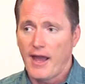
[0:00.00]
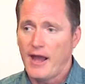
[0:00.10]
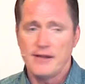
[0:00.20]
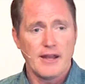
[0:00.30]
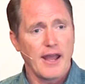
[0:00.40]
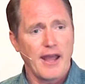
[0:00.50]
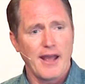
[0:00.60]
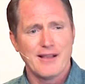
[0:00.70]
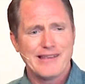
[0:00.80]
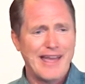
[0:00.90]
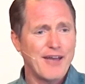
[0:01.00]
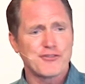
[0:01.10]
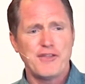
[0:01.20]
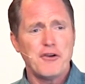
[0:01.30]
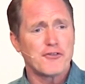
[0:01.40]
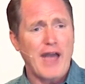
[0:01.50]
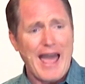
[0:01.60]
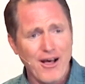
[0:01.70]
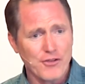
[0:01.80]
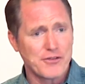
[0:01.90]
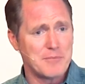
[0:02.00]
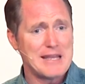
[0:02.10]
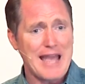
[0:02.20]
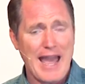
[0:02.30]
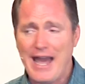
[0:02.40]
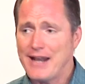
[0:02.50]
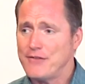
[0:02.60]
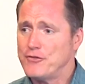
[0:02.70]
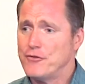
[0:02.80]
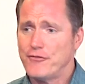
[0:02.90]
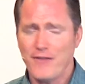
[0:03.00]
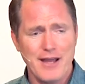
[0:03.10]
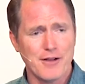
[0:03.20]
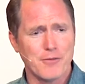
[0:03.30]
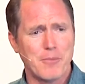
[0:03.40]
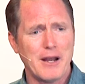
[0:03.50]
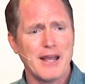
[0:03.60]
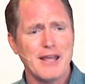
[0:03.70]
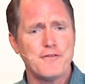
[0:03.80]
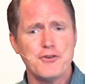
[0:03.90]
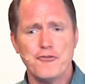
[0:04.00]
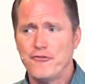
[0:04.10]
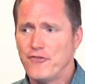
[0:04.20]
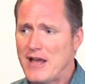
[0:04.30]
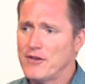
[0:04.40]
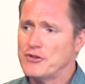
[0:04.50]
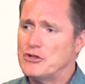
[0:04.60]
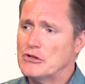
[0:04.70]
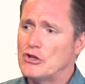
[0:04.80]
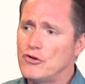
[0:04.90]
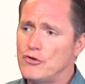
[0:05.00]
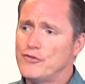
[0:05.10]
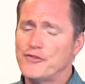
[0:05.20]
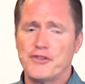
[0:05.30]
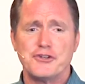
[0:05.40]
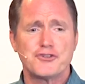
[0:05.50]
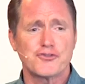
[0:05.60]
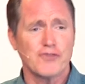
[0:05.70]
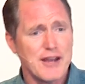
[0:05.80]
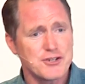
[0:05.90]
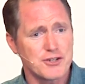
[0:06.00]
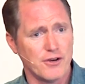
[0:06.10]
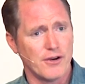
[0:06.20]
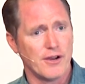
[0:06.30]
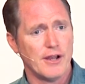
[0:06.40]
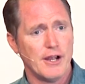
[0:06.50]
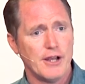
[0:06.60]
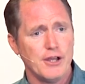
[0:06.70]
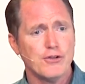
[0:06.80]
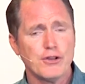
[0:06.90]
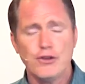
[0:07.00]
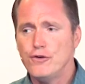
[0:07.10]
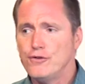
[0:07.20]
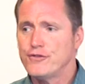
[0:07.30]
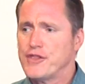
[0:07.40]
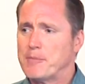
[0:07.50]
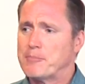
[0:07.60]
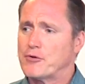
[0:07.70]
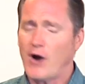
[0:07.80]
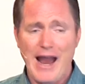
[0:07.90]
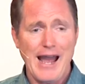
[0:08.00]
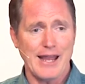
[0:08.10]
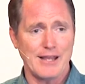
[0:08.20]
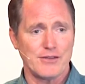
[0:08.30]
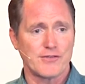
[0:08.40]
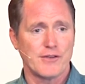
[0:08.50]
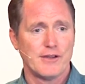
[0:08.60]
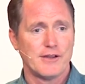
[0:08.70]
And yes, there's hell to be had if you fail, but if you fail, you lose the treasure. You lose the prize.